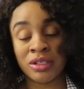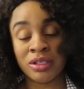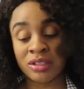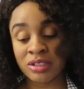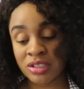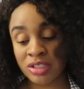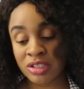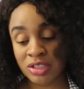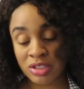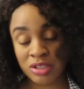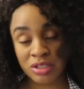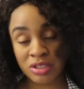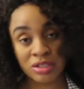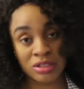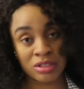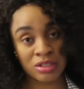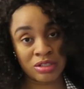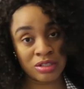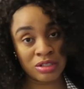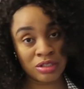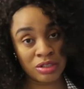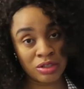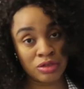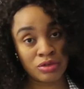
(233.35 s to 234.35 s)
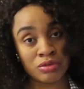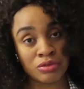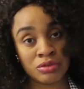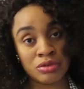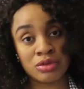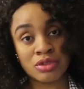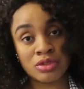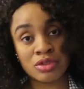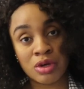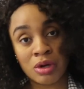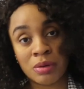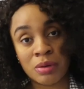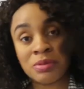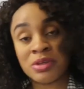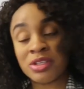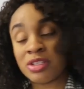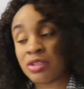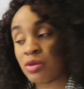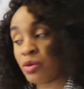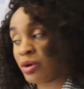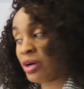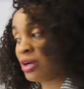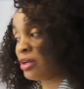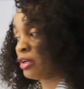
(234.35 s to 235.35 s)
This is just a see-through top.
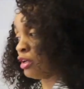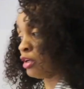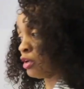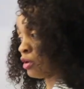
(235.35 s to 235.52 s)
It's quite